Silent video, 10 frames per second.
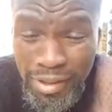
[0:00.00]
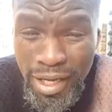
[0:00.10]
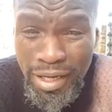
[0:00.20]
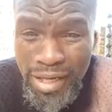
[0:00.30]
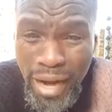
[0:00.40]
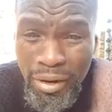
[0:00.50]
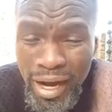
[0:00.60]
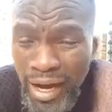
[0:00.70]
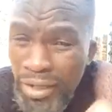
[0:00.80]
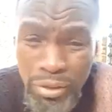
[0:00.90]
Now,
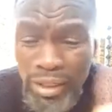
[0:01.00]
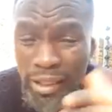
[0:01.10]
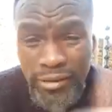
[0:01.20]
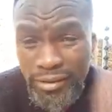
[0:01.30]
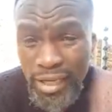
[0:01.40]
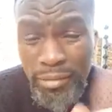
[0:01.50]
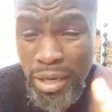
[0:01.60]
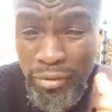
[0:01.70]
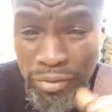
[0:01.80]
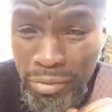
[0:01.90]
I look around. I'm
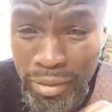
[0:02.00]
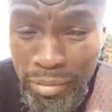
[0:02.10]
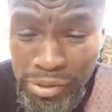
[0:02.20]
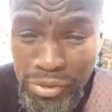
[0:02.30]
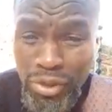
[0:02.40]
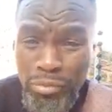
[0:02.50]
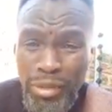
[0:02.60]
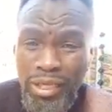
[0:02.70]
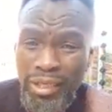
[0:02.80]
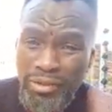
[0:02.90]
coming from the pastoral
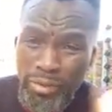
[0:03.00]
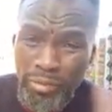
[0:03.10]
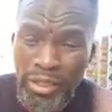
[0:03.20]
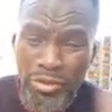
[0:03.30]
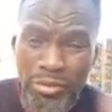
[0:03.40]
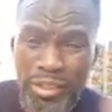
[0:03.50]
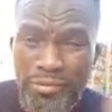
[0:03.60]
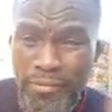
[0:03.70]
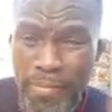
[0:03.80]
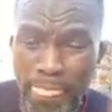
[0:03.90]
background, you pardon me,
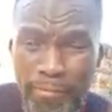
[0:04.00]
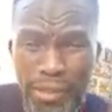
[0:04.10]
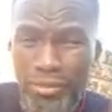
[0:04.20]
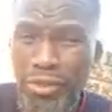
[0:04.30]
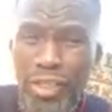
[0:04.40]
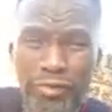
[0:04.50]
but no need for